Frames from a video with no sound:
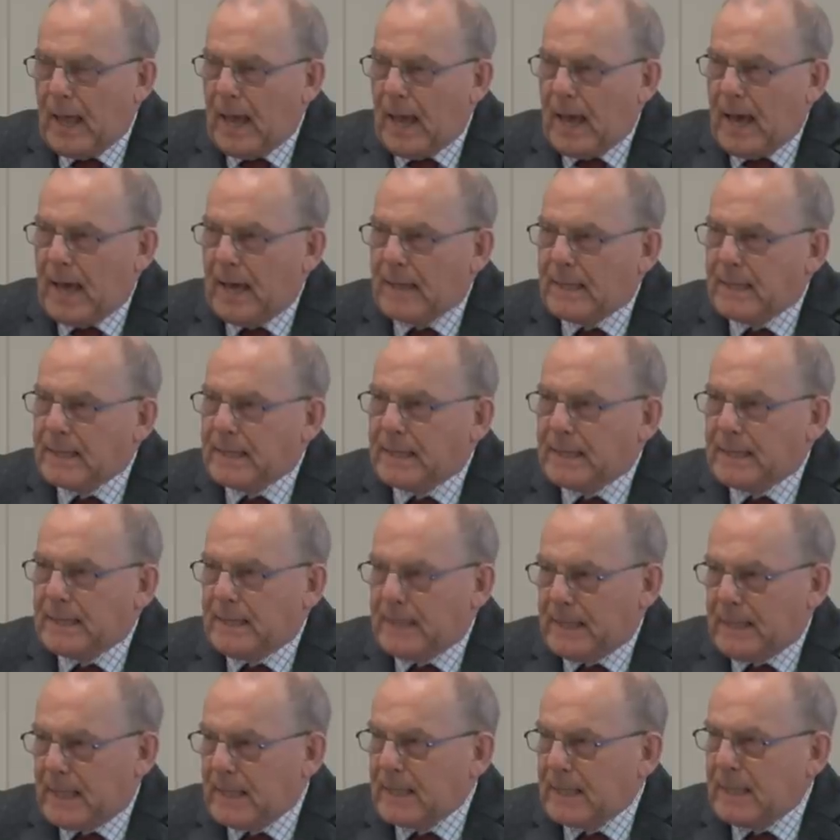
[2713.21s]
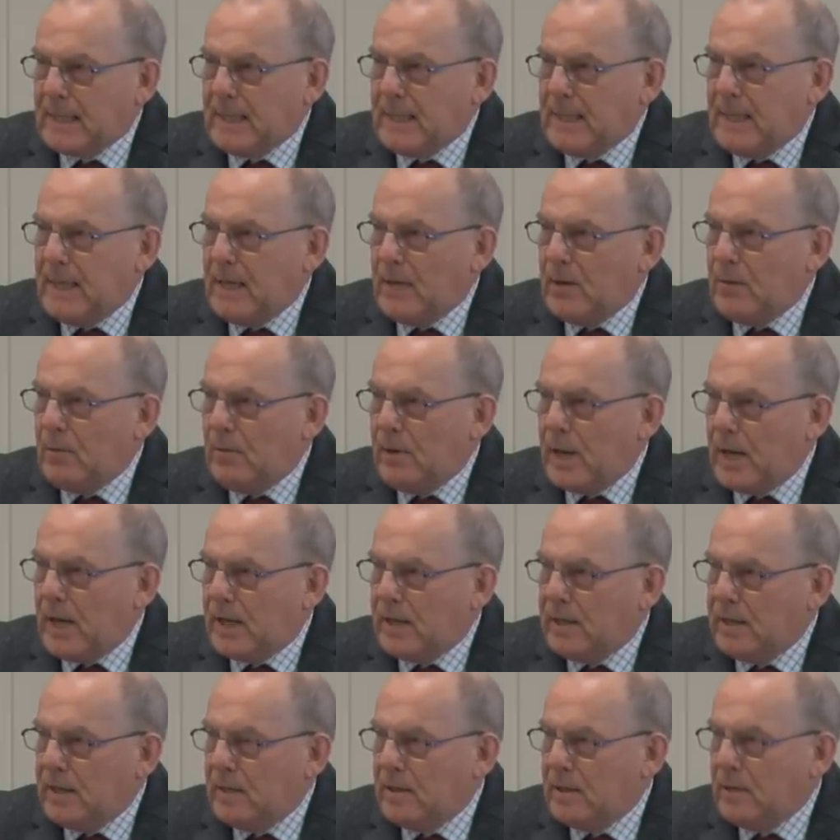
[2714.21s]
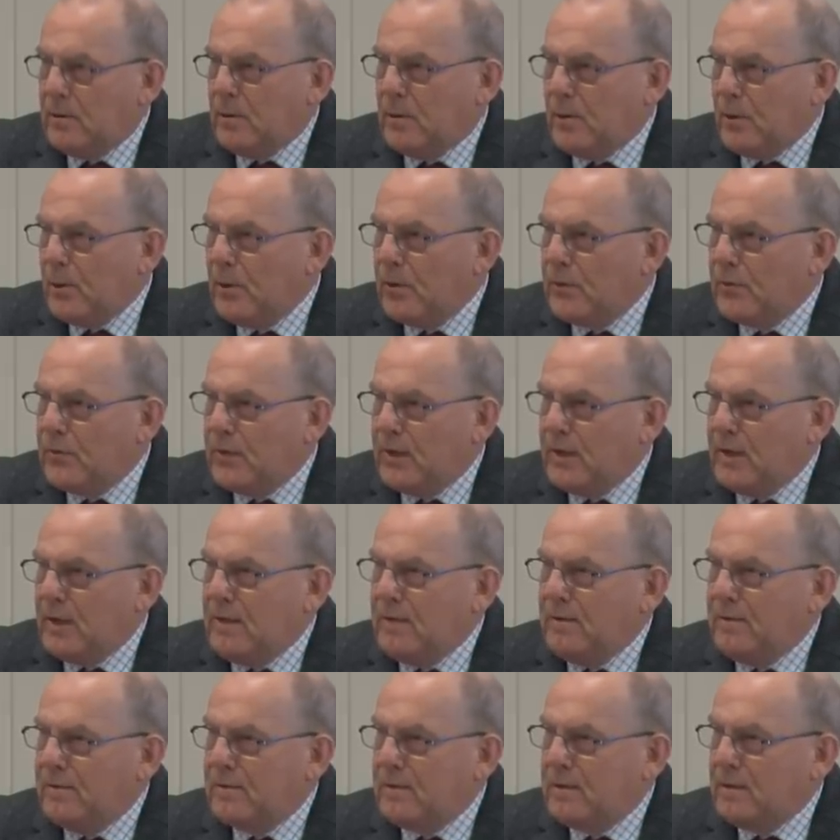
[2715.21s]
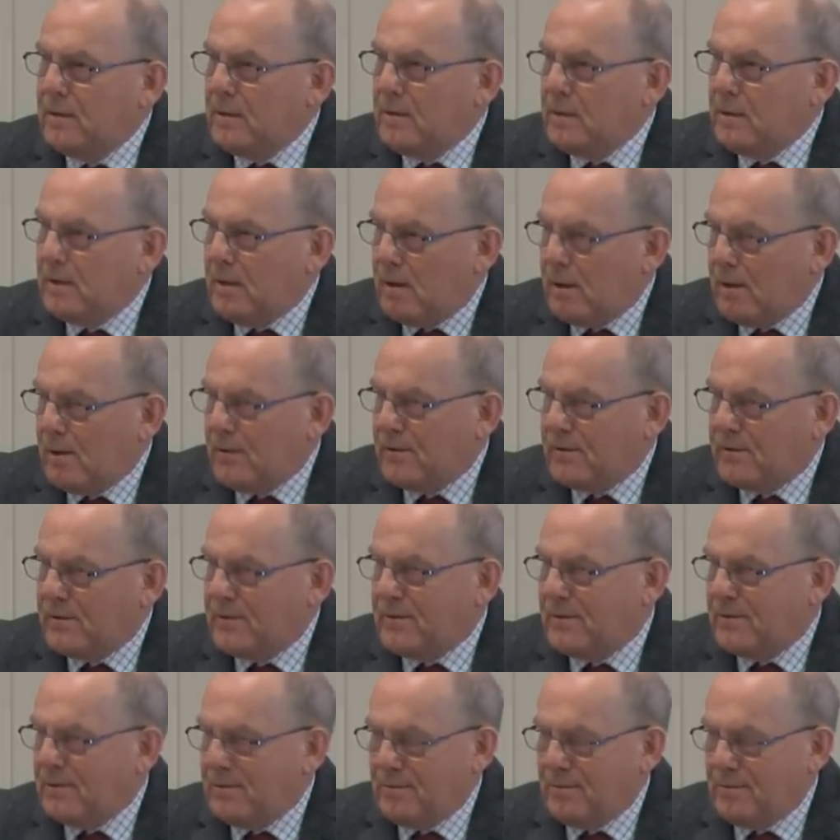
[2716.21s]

and gladly reckon all things loss,